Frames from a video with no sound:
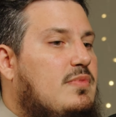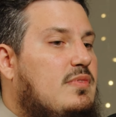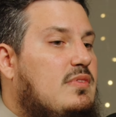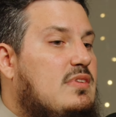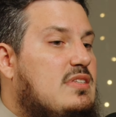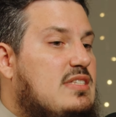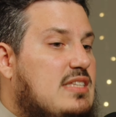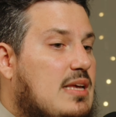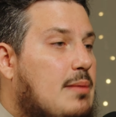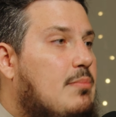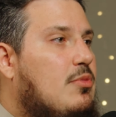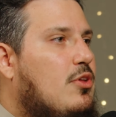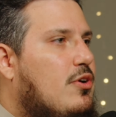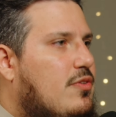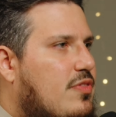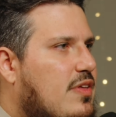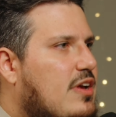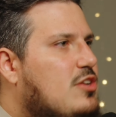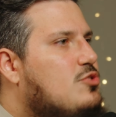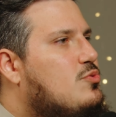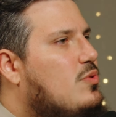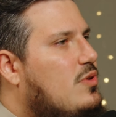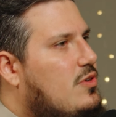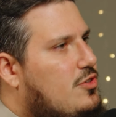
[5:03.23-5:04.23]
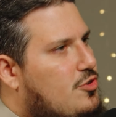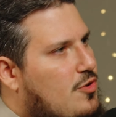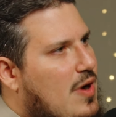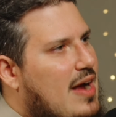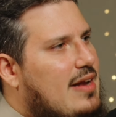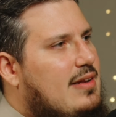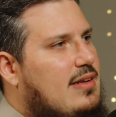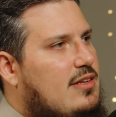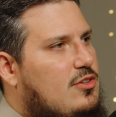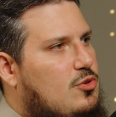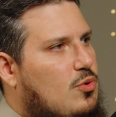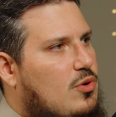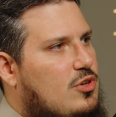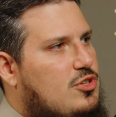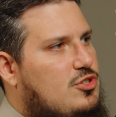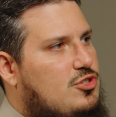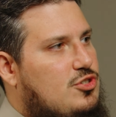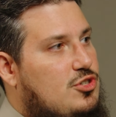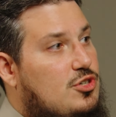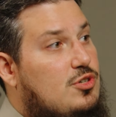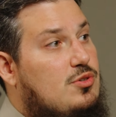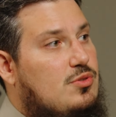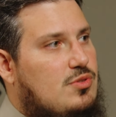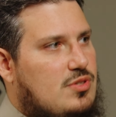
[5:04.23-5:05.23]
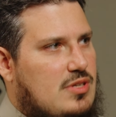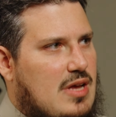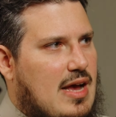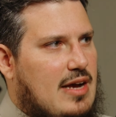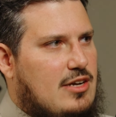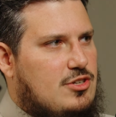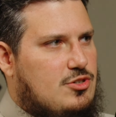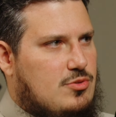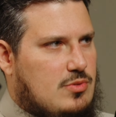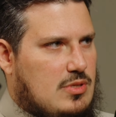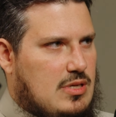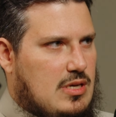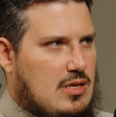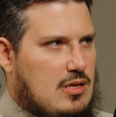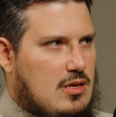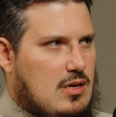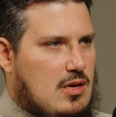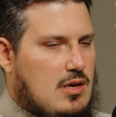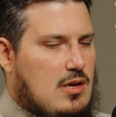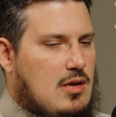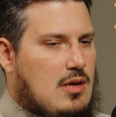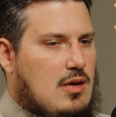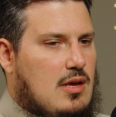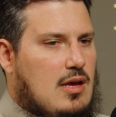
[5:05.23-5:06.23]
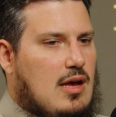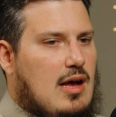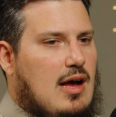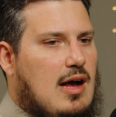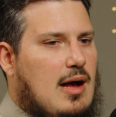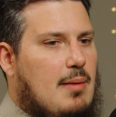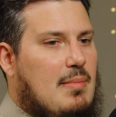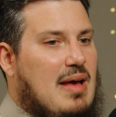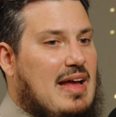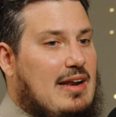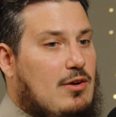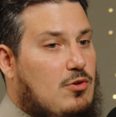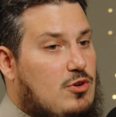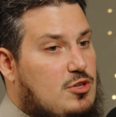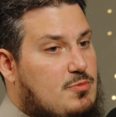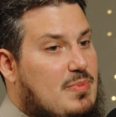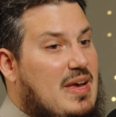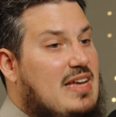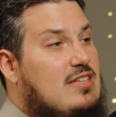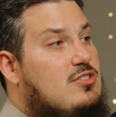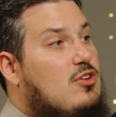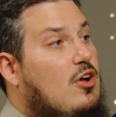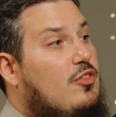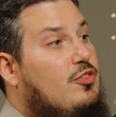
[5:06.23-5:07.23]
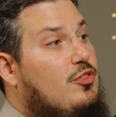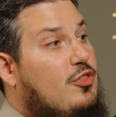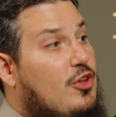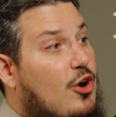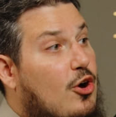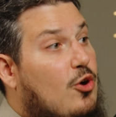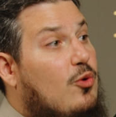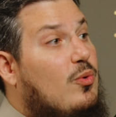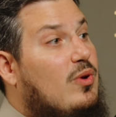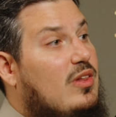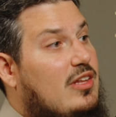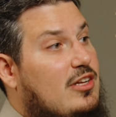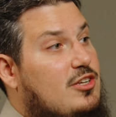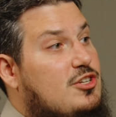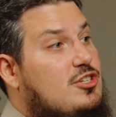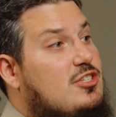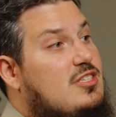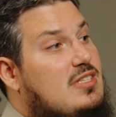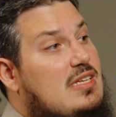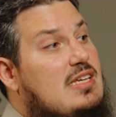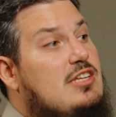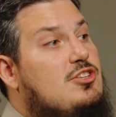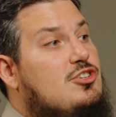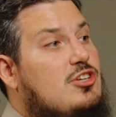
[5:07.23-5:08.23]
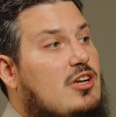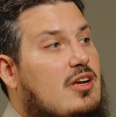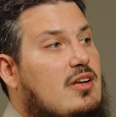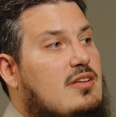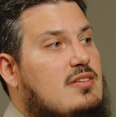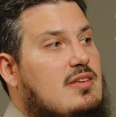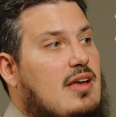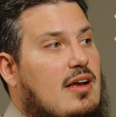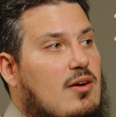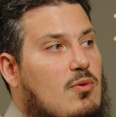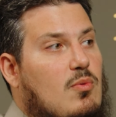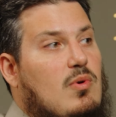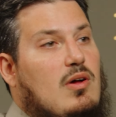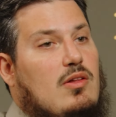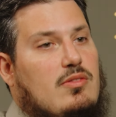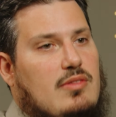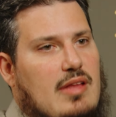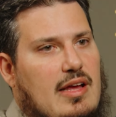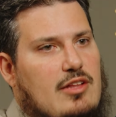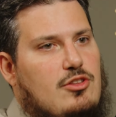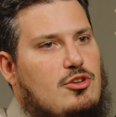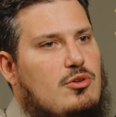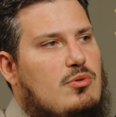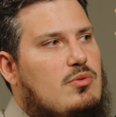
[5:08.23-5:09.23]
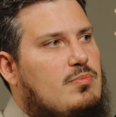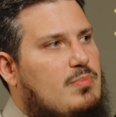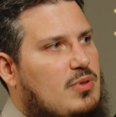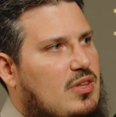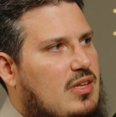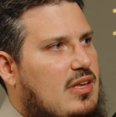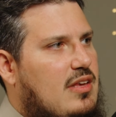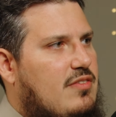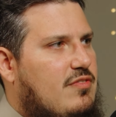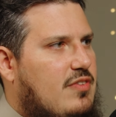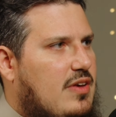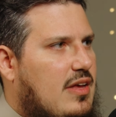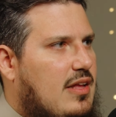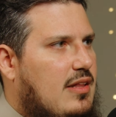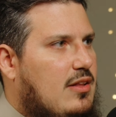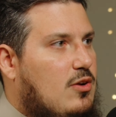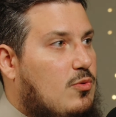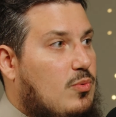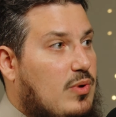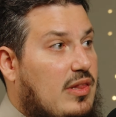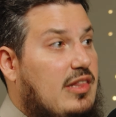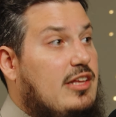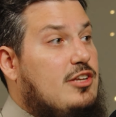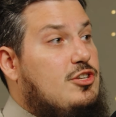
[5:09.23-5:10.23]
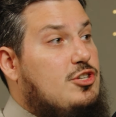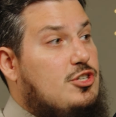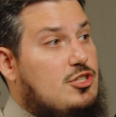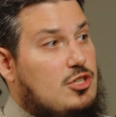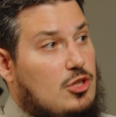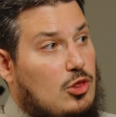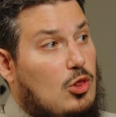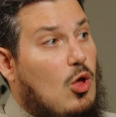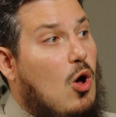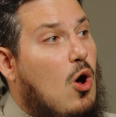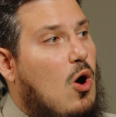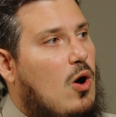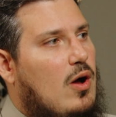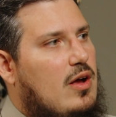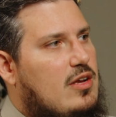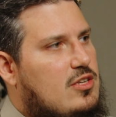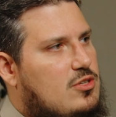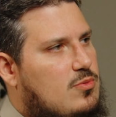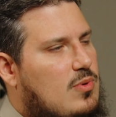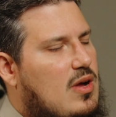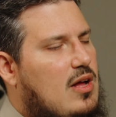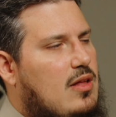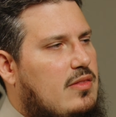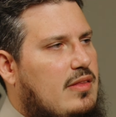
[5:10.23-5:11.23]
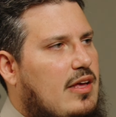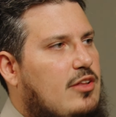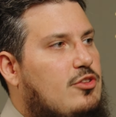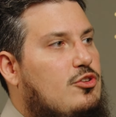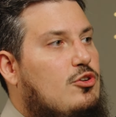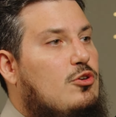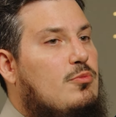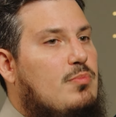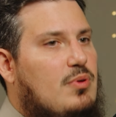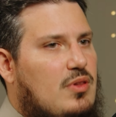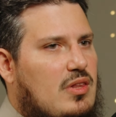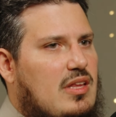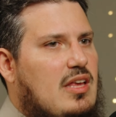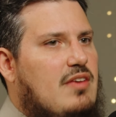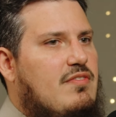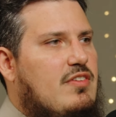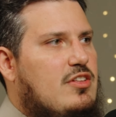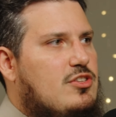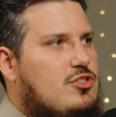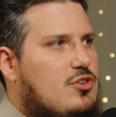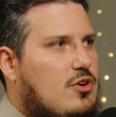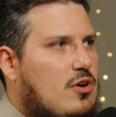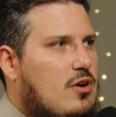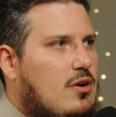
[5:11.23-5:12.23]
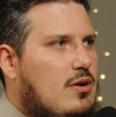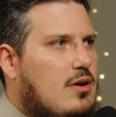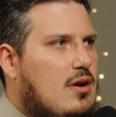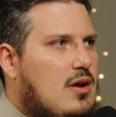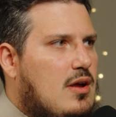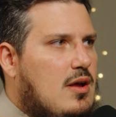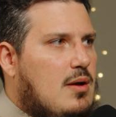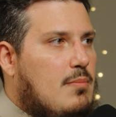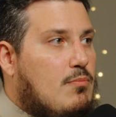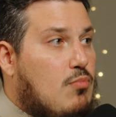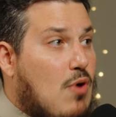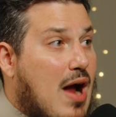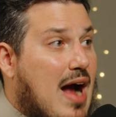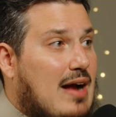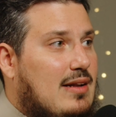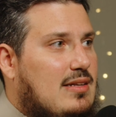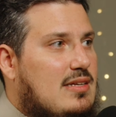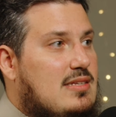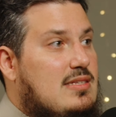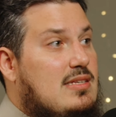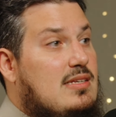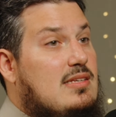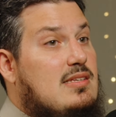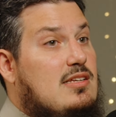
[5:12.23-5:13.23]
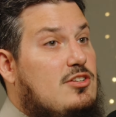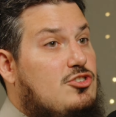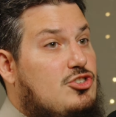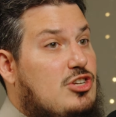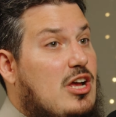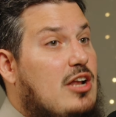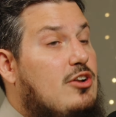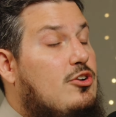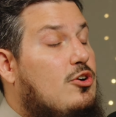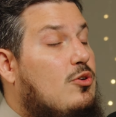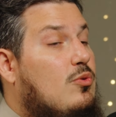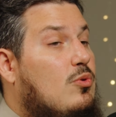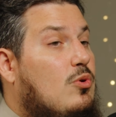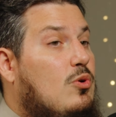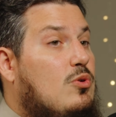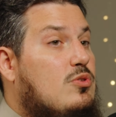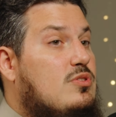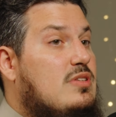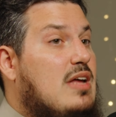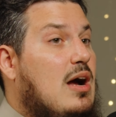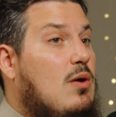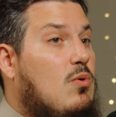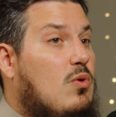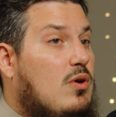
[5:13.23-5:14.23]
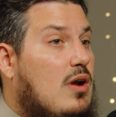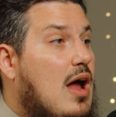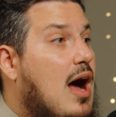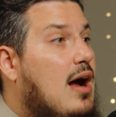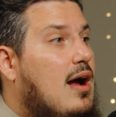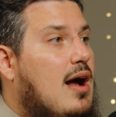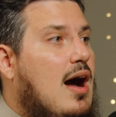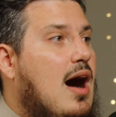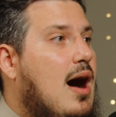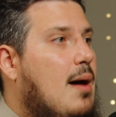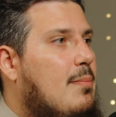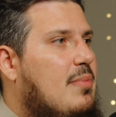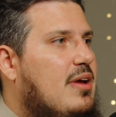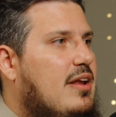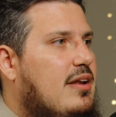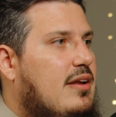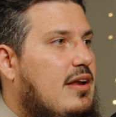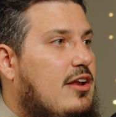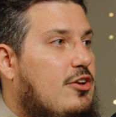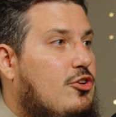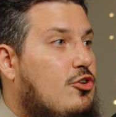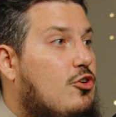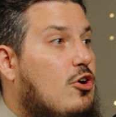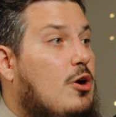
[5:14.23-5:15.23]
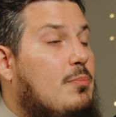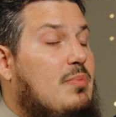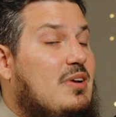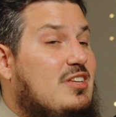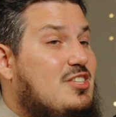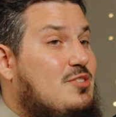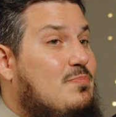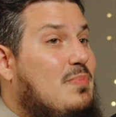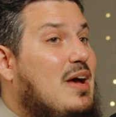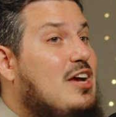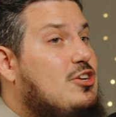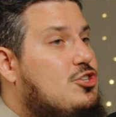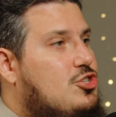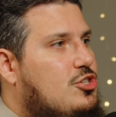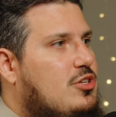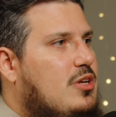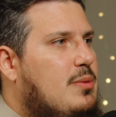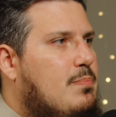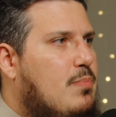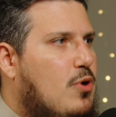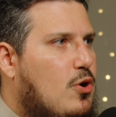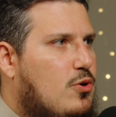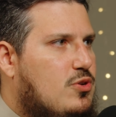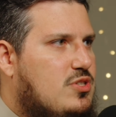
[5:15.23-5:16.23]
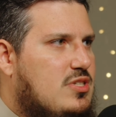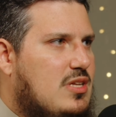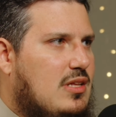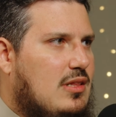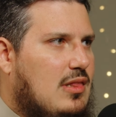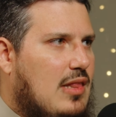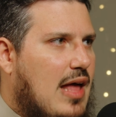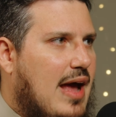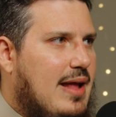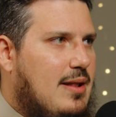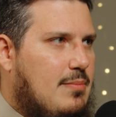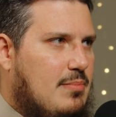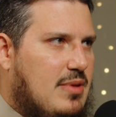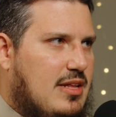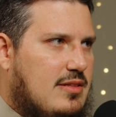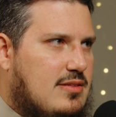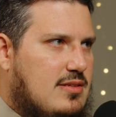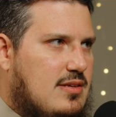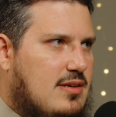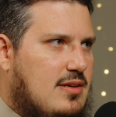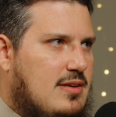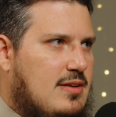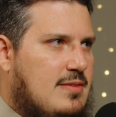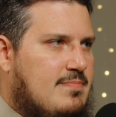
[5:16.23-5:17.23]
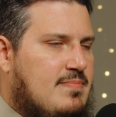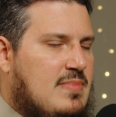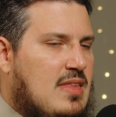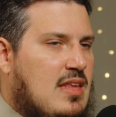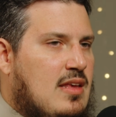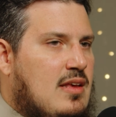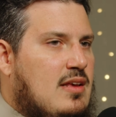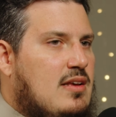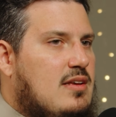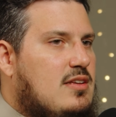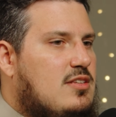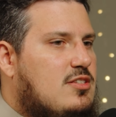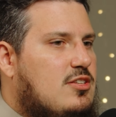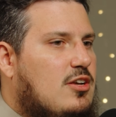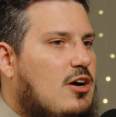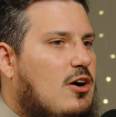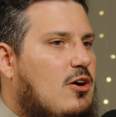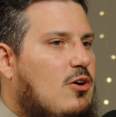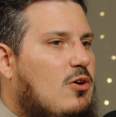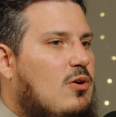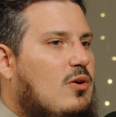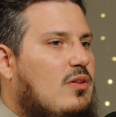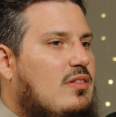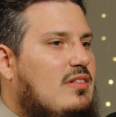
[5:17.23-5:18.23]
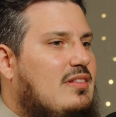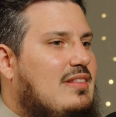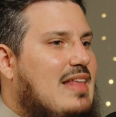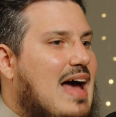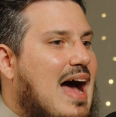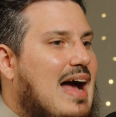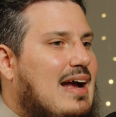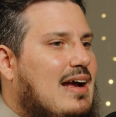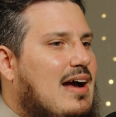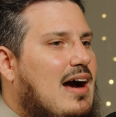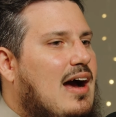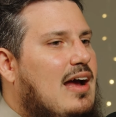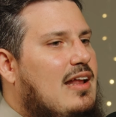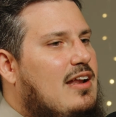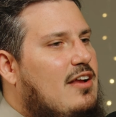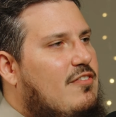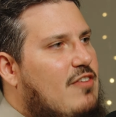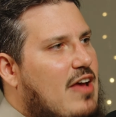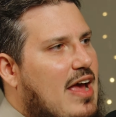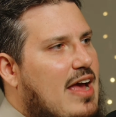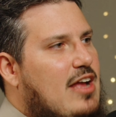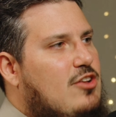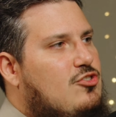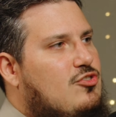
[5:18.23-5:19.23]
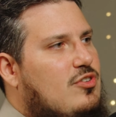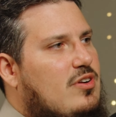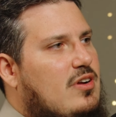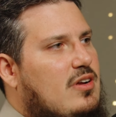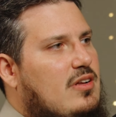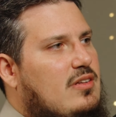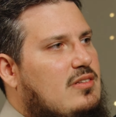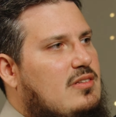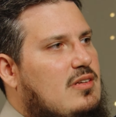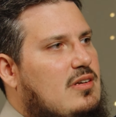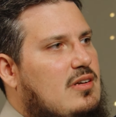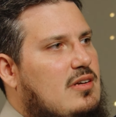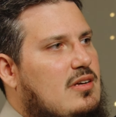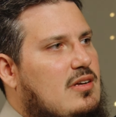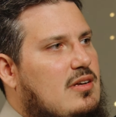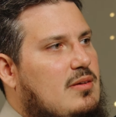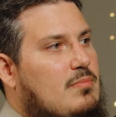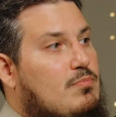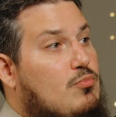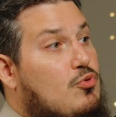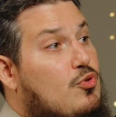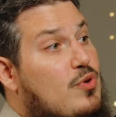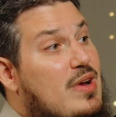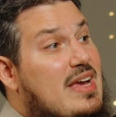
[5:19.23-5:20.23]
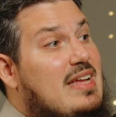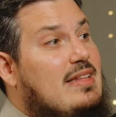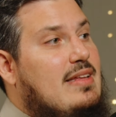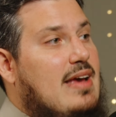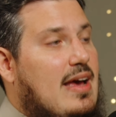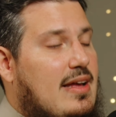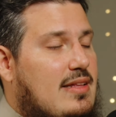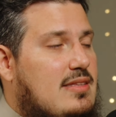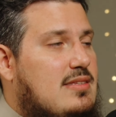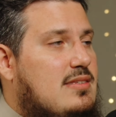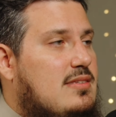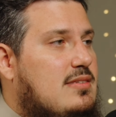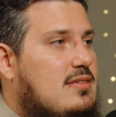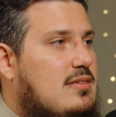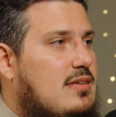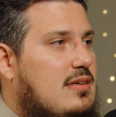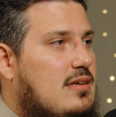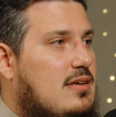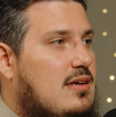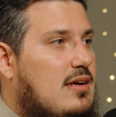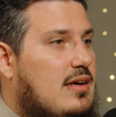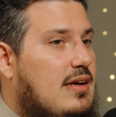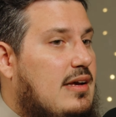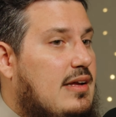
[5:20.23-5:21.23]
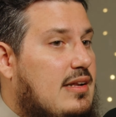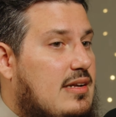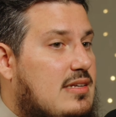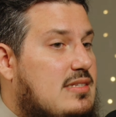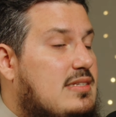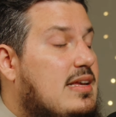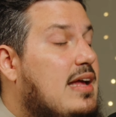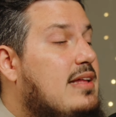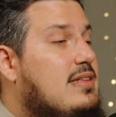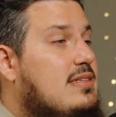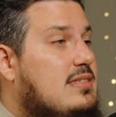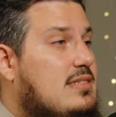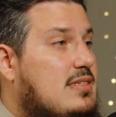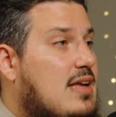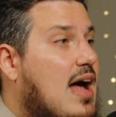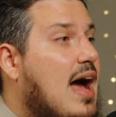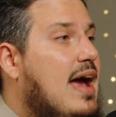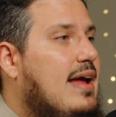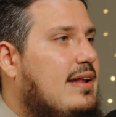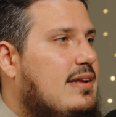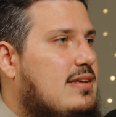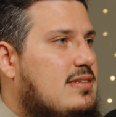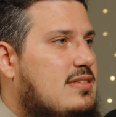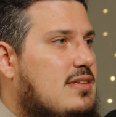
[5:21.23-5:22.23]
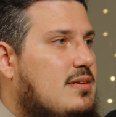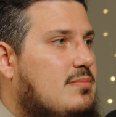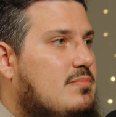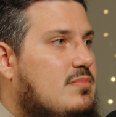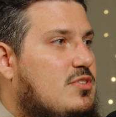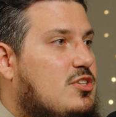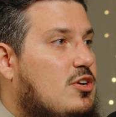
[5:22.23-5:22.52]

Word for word: Similar things were directed towards Jews, actually. And it was based on their religious teachings. Like, well, they do believe in a religious law as well. They do believe in certain practices and gender roles that were not common in Europe, especially post-Enlightenment. So that kind of hatred predates, in a sense, Zionism.